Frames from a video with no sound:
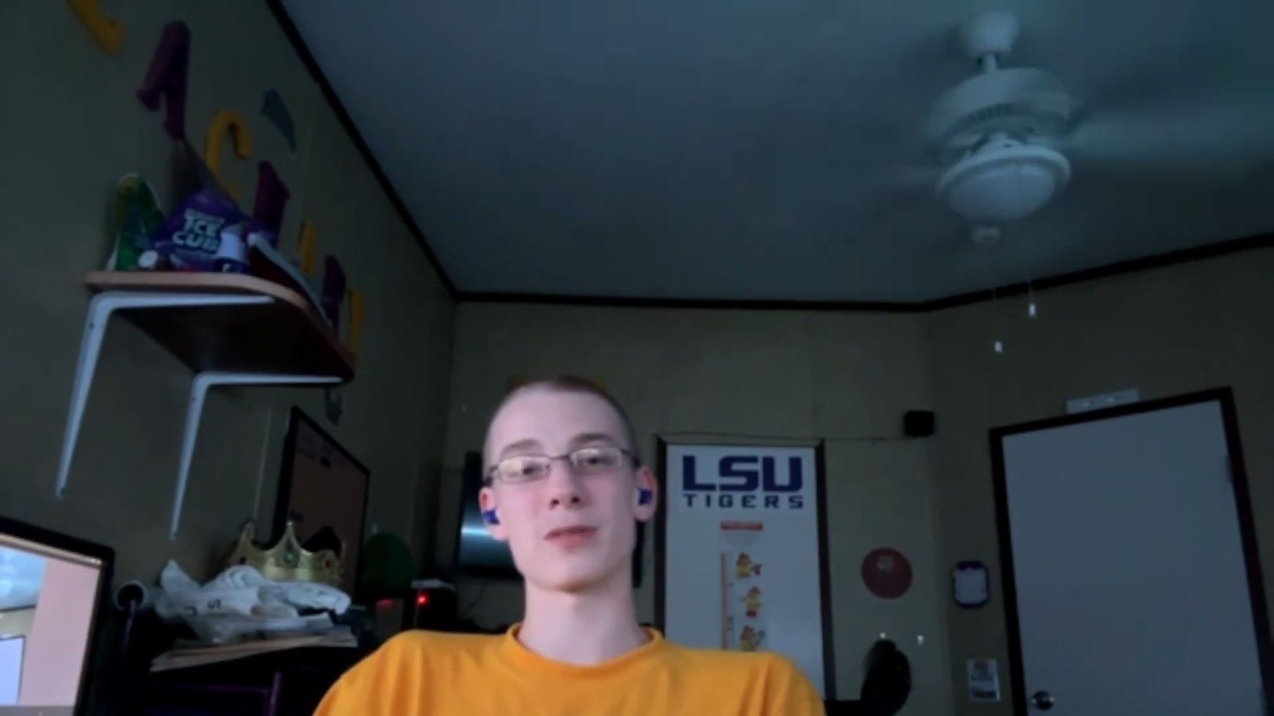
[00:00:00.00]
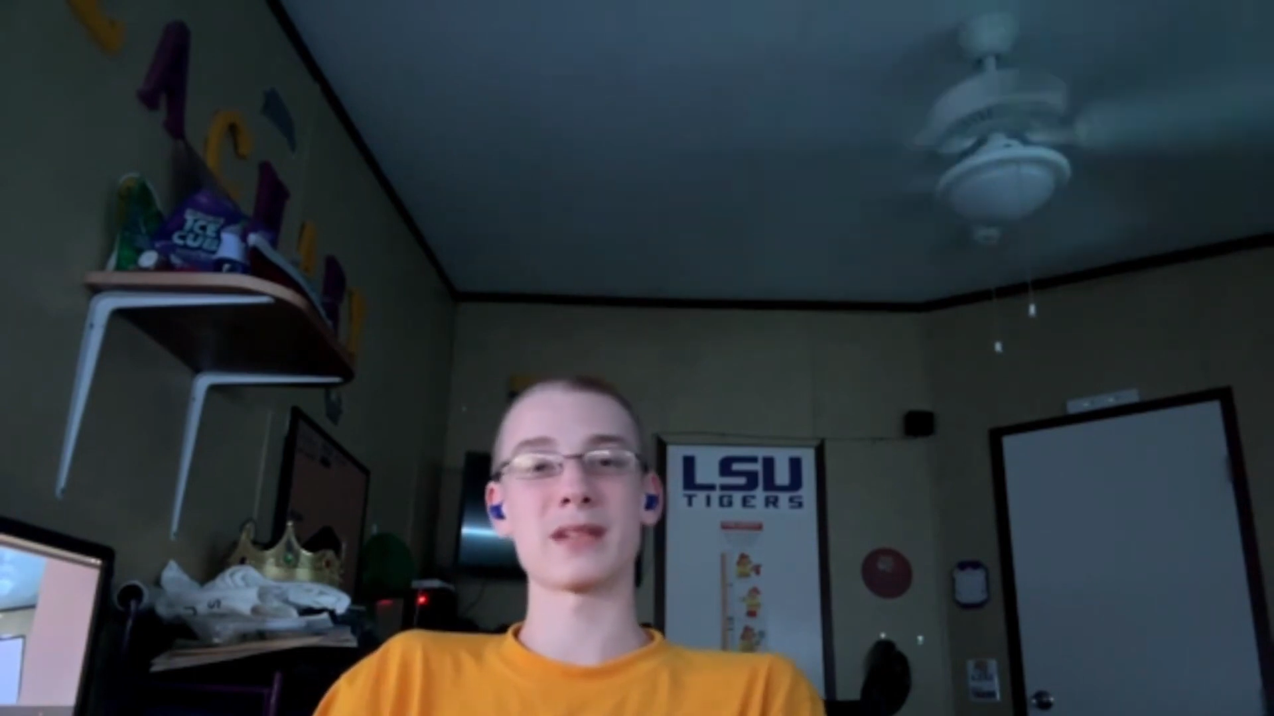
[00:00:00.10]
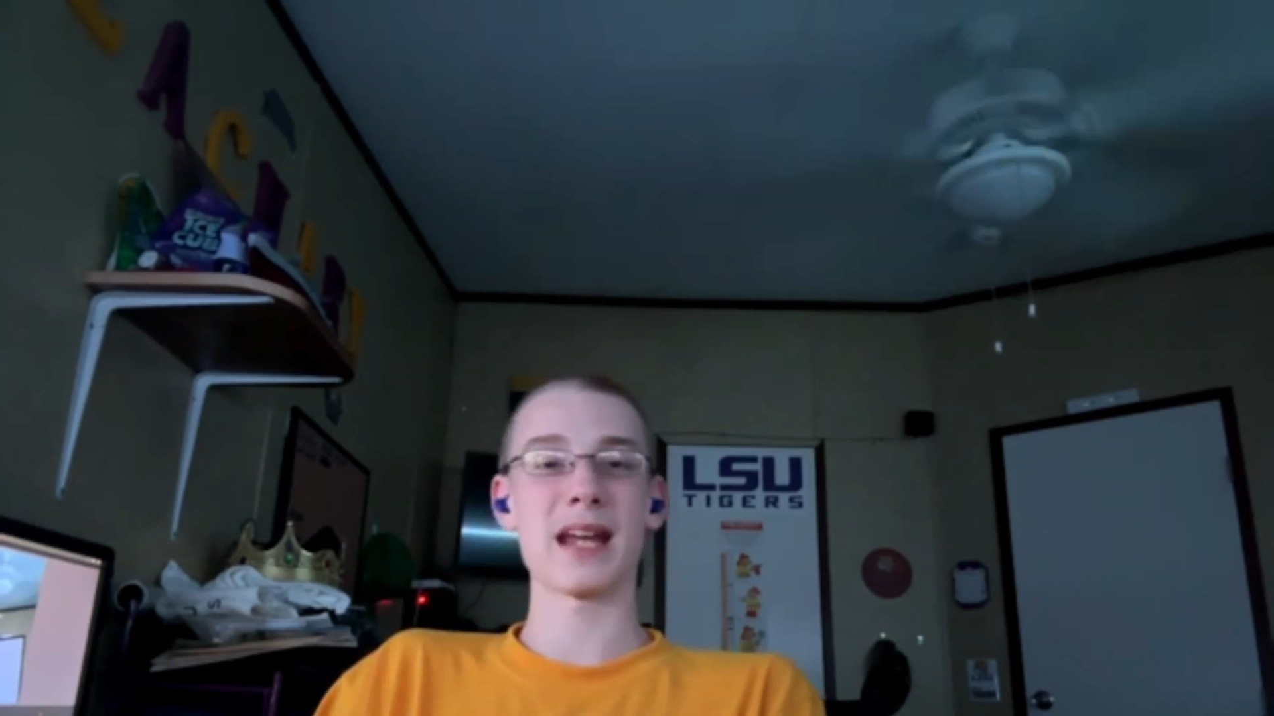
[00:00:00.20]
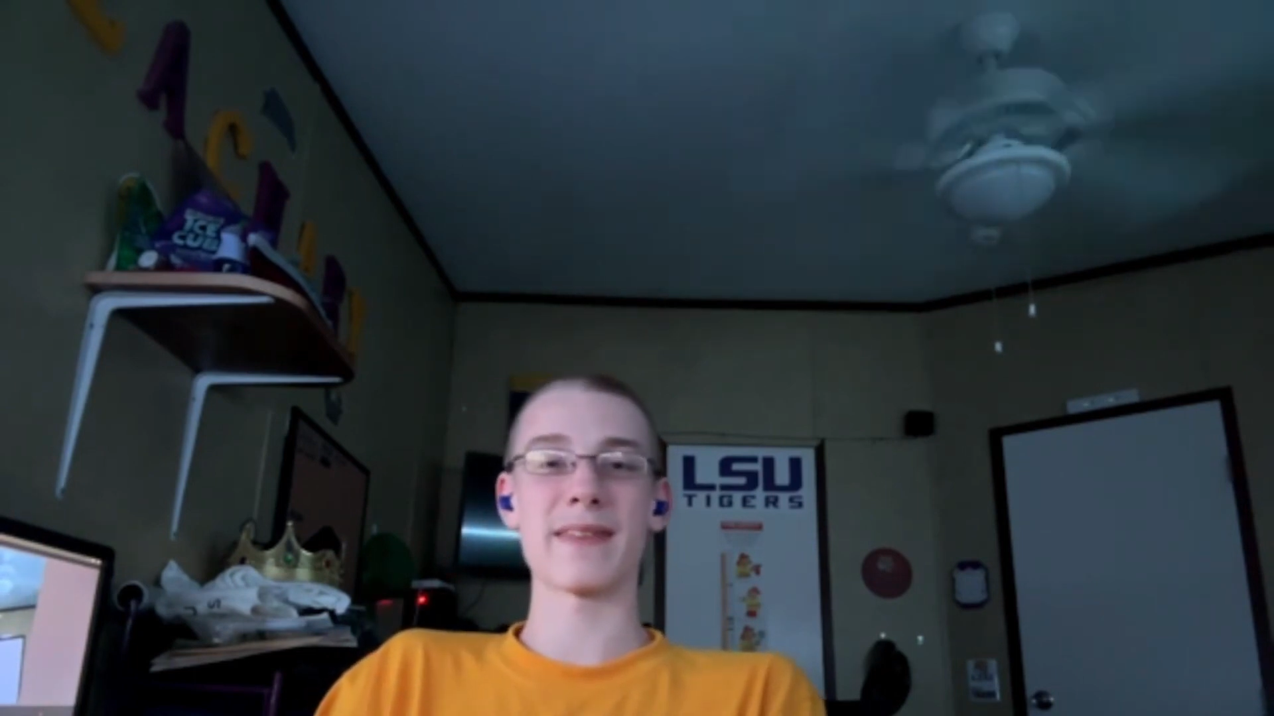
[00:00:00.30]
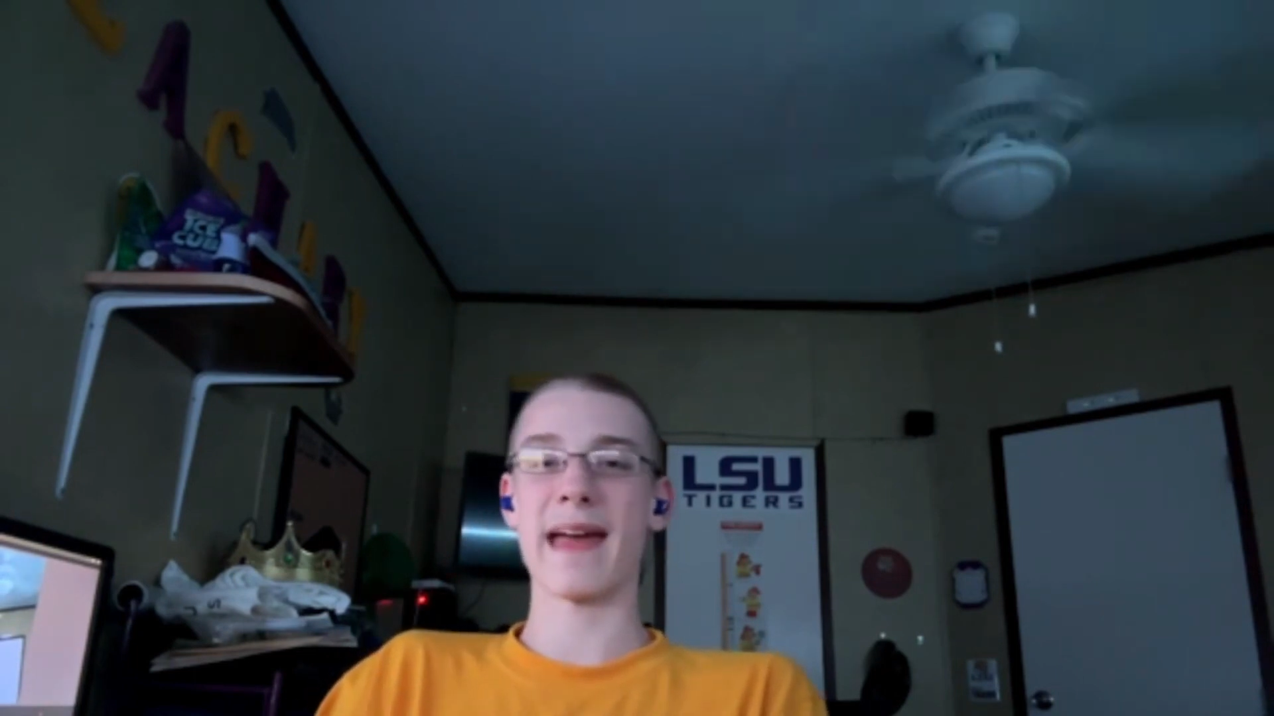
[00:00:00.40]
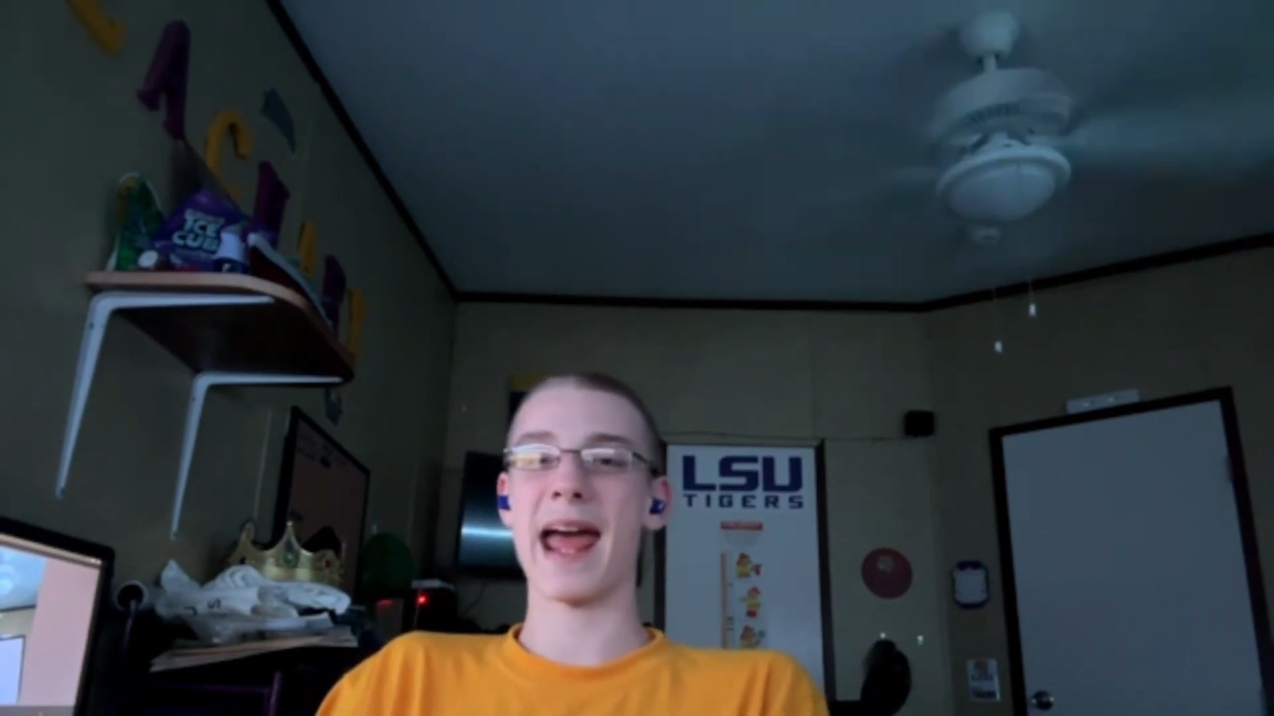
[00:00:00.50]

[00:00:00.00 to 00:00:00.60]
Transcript: I'm taking the